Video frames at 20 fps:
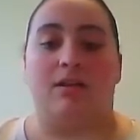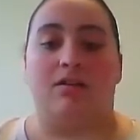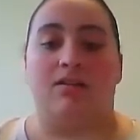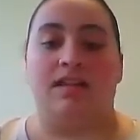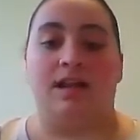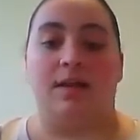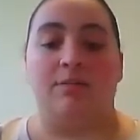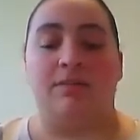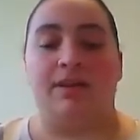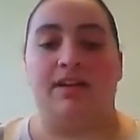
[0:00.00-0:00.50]

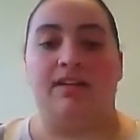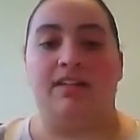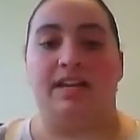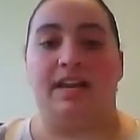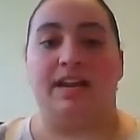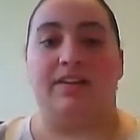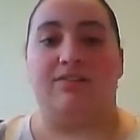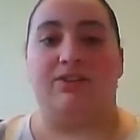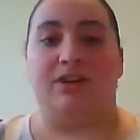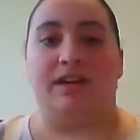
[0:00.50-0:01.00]
10 minutes
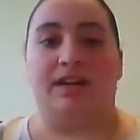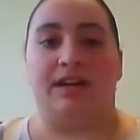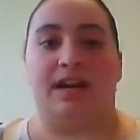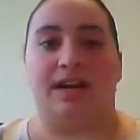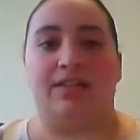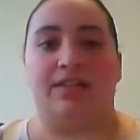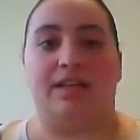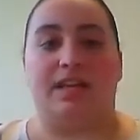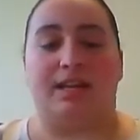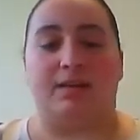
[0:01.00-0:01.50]
after I
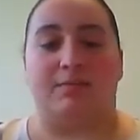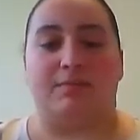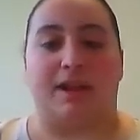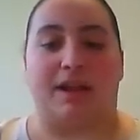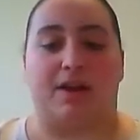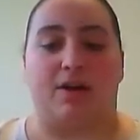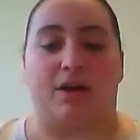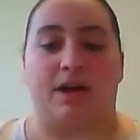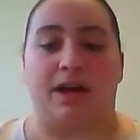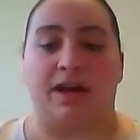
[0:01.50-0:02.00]
got the
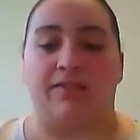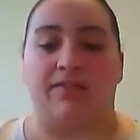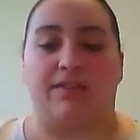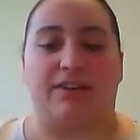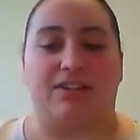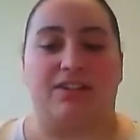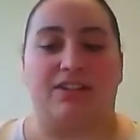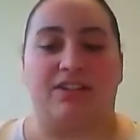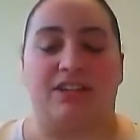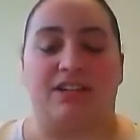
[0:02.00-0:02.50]
email. I
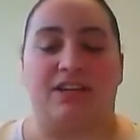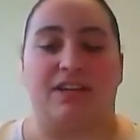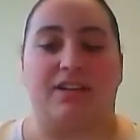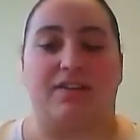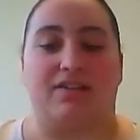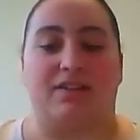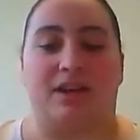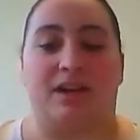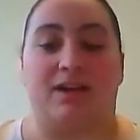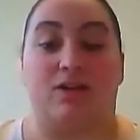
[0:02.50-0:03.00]
finished it
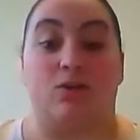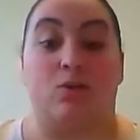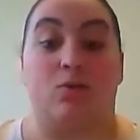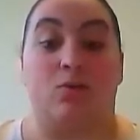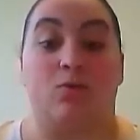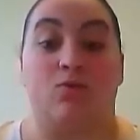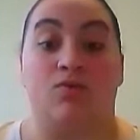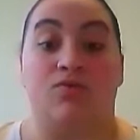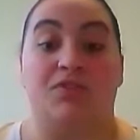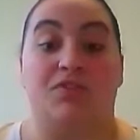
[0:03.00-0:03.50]
in like
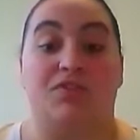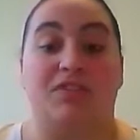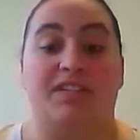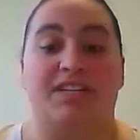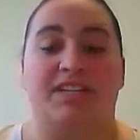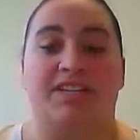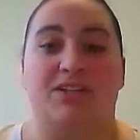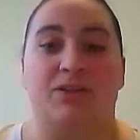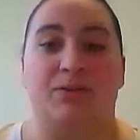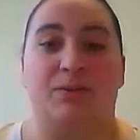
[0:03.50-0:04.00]

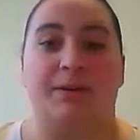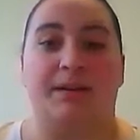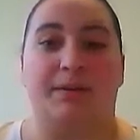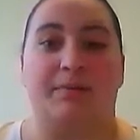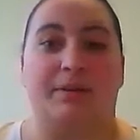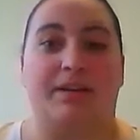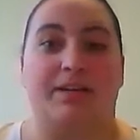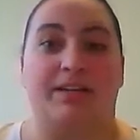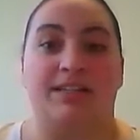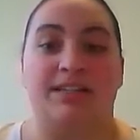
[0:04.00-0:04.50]
15 to 20
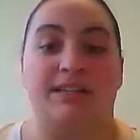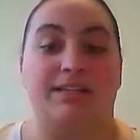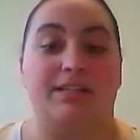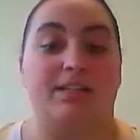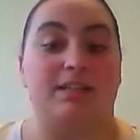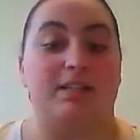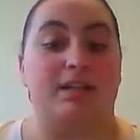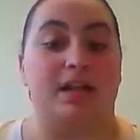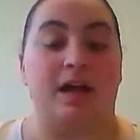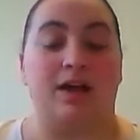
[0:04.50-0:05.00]
minutes.
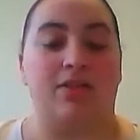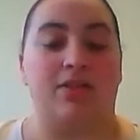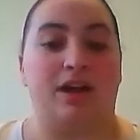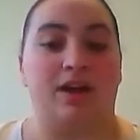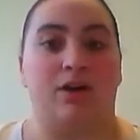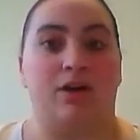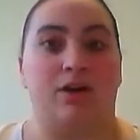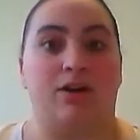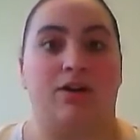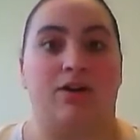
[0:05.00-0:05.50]
It's not
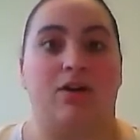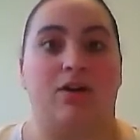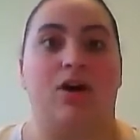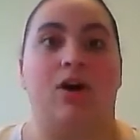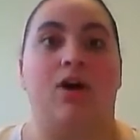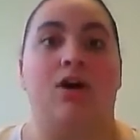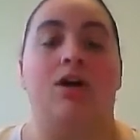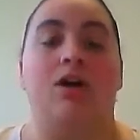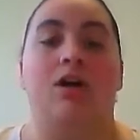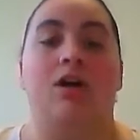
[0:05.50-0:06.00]
that hard at all.